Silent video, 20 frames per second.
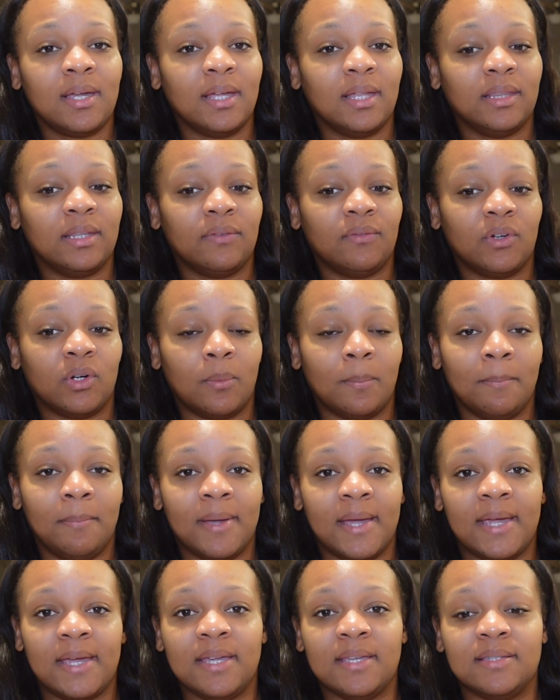and living on
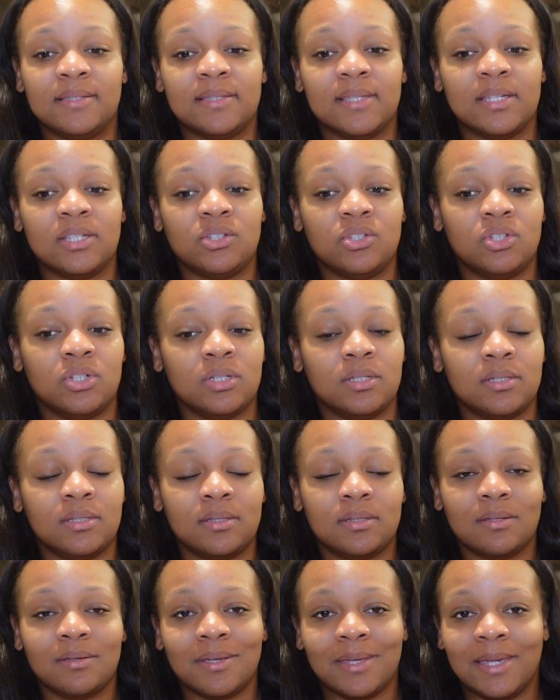base and
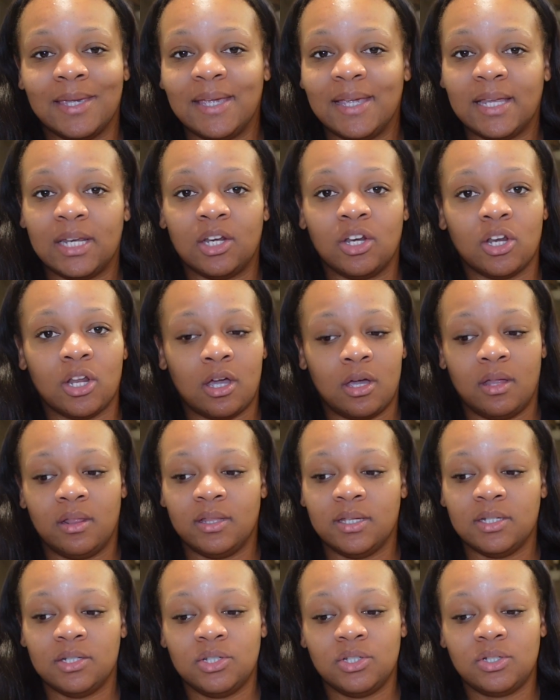just getting
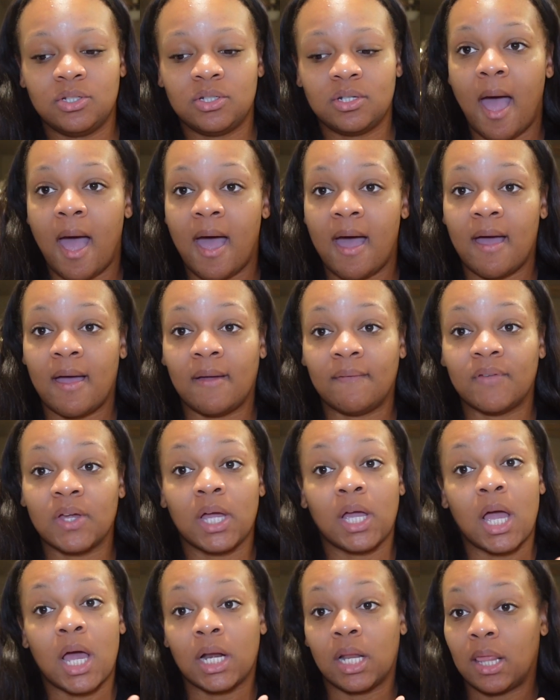knowledge. I've
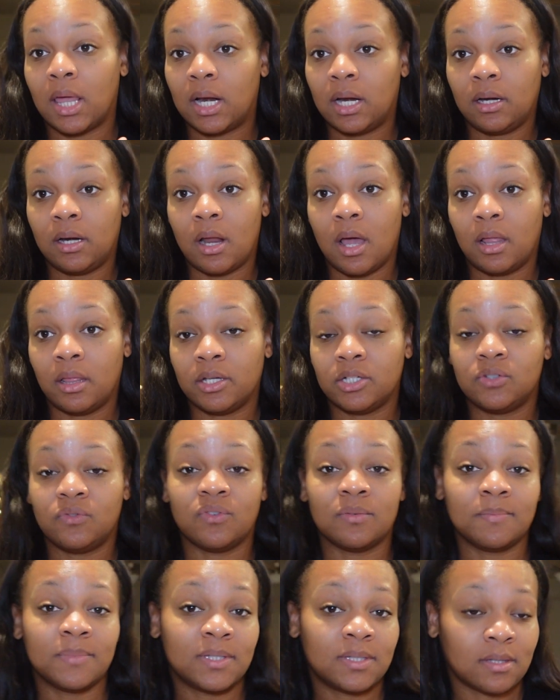got a lot of knowledge
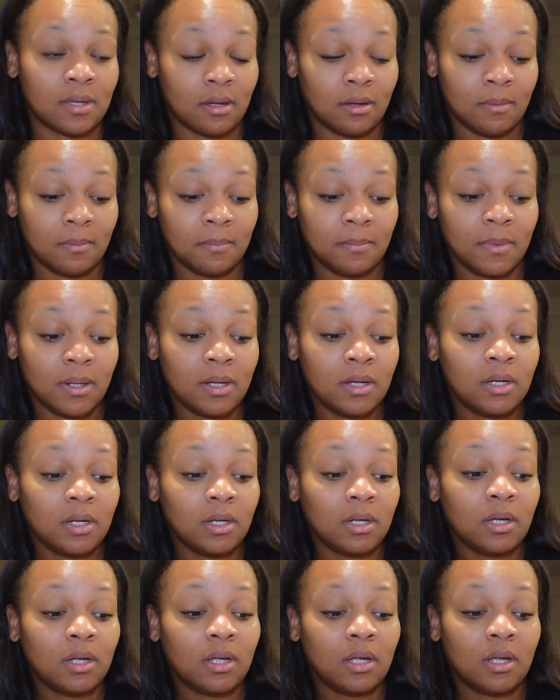from some
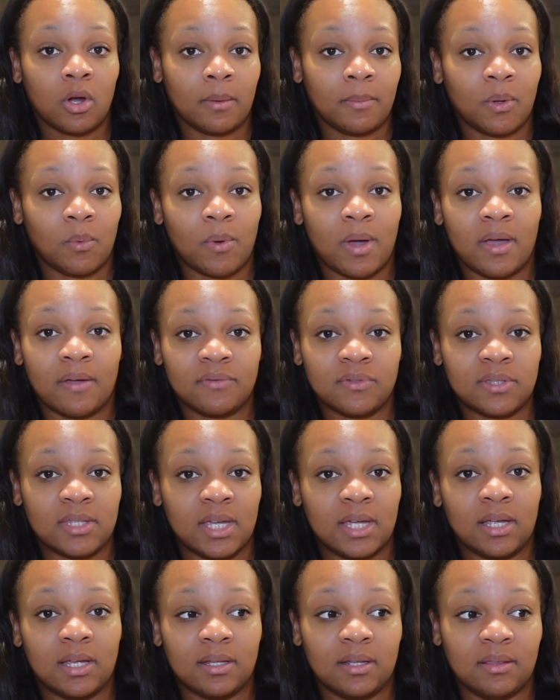army wives
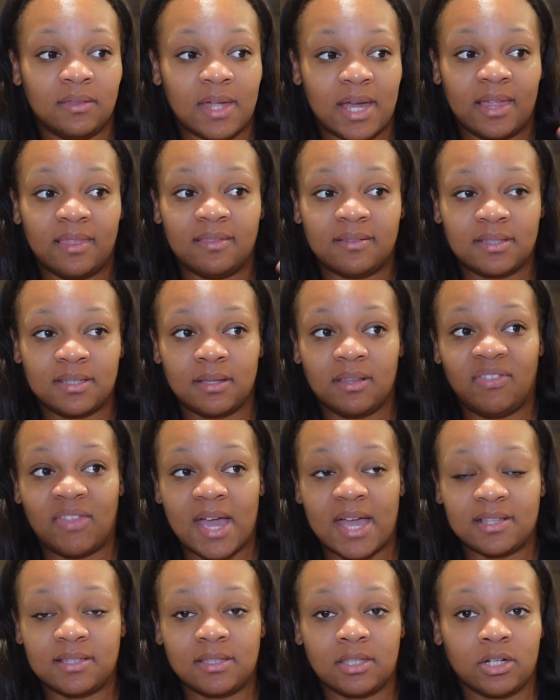that's
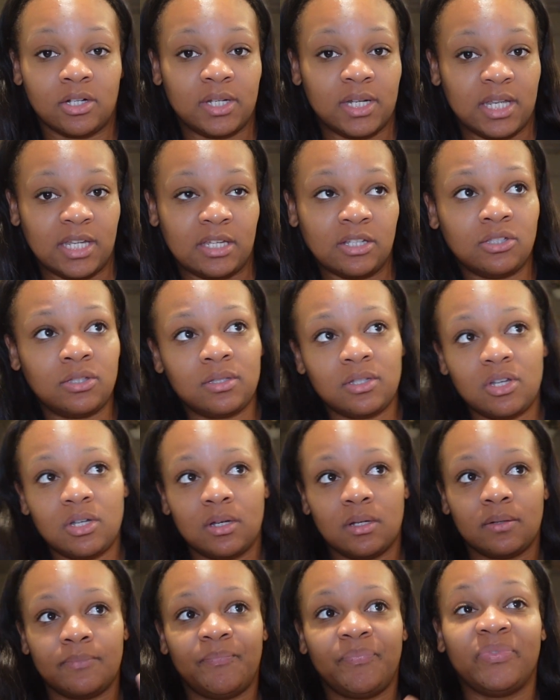their niche.
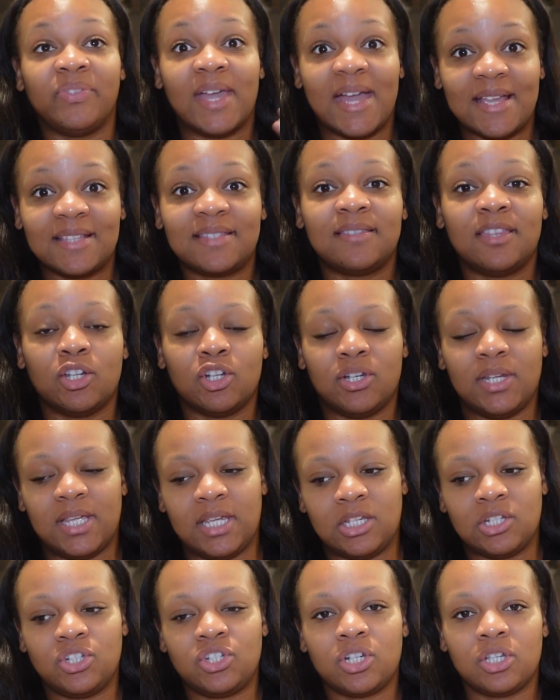That's their
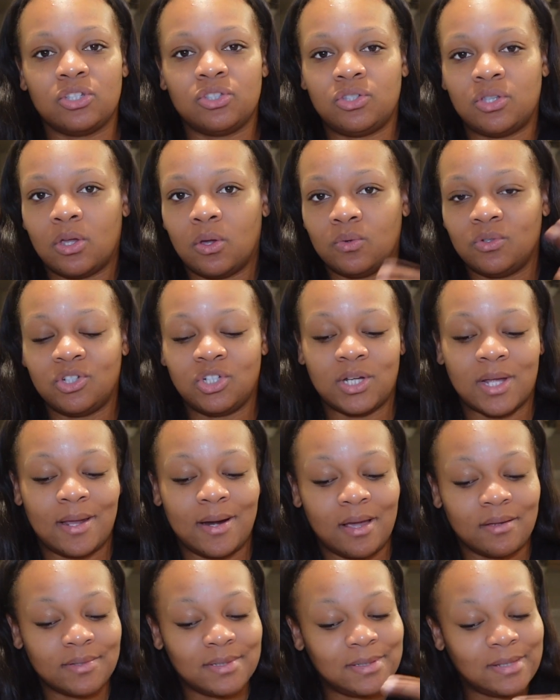niche. So shout
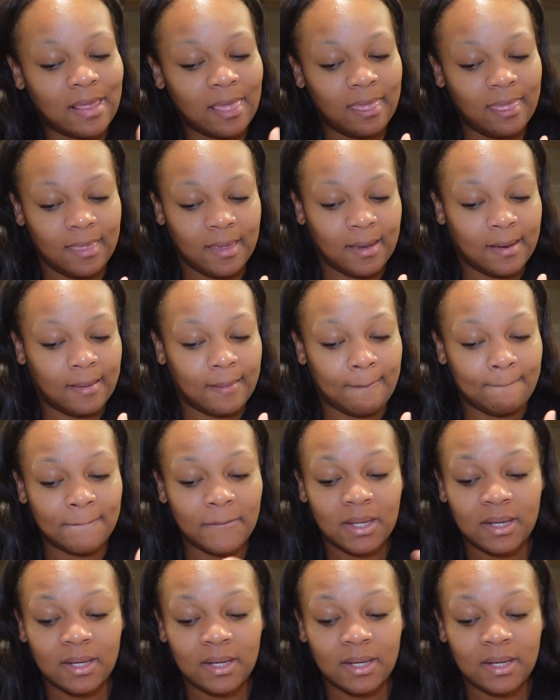outs to them.